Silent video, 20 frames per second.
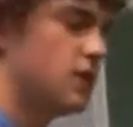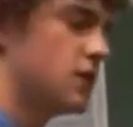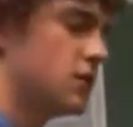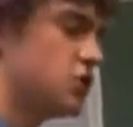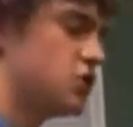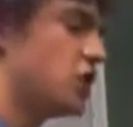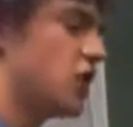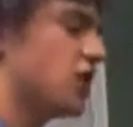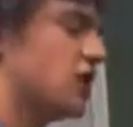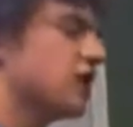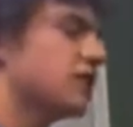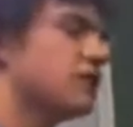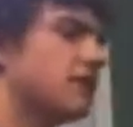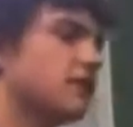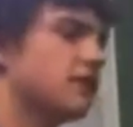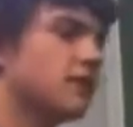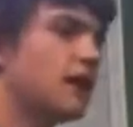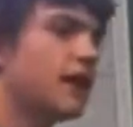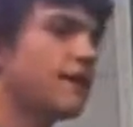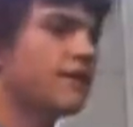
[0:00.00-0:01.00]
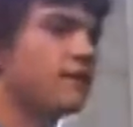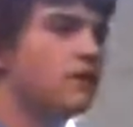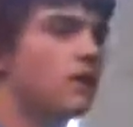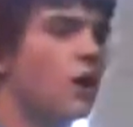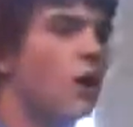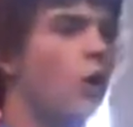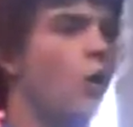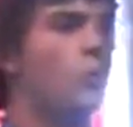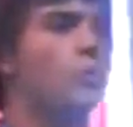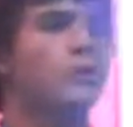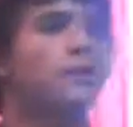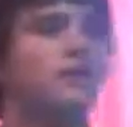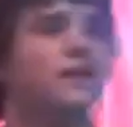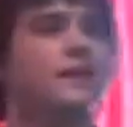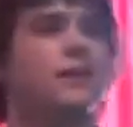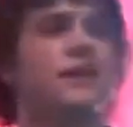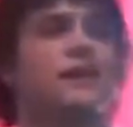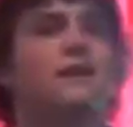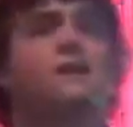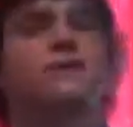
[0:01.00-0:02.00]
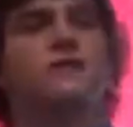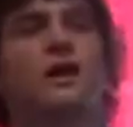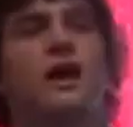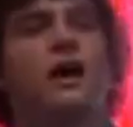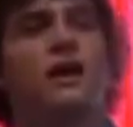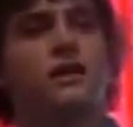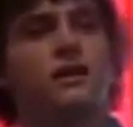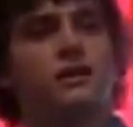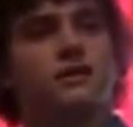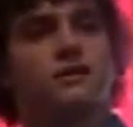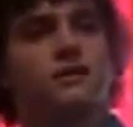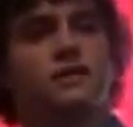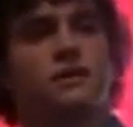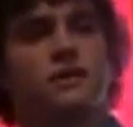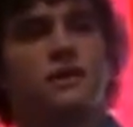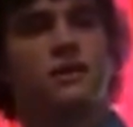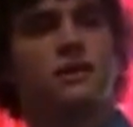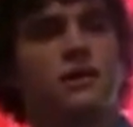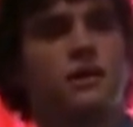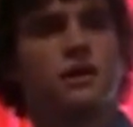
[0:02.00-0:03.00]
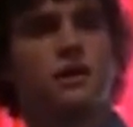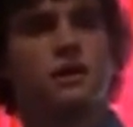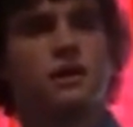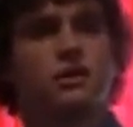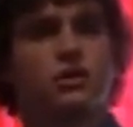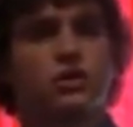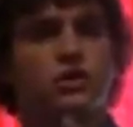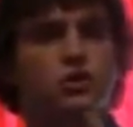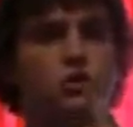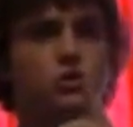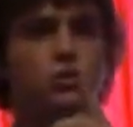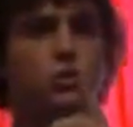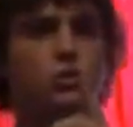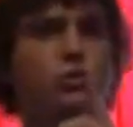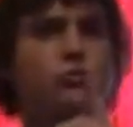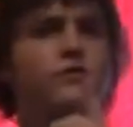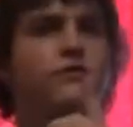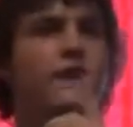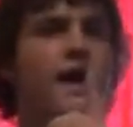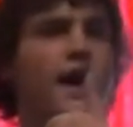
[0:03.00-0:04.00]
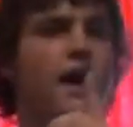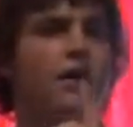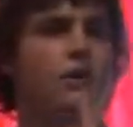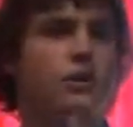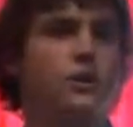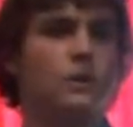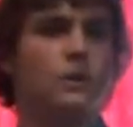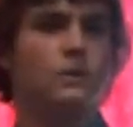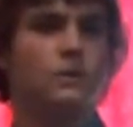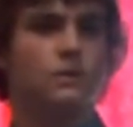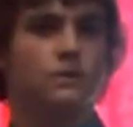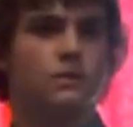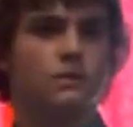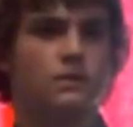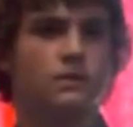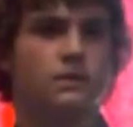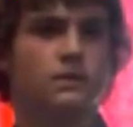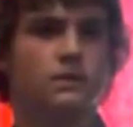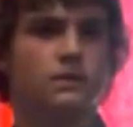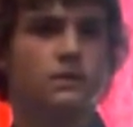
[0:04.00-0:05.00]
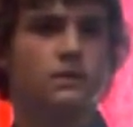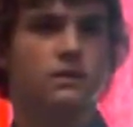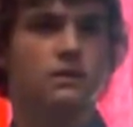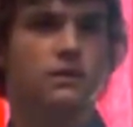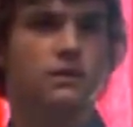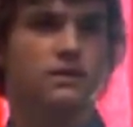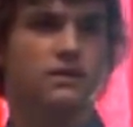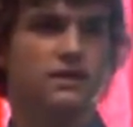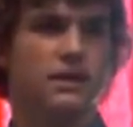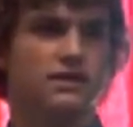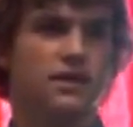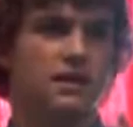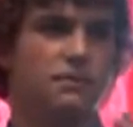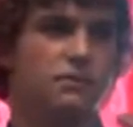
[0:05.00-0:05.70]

Jonathan and David openly acknowledged the true value that they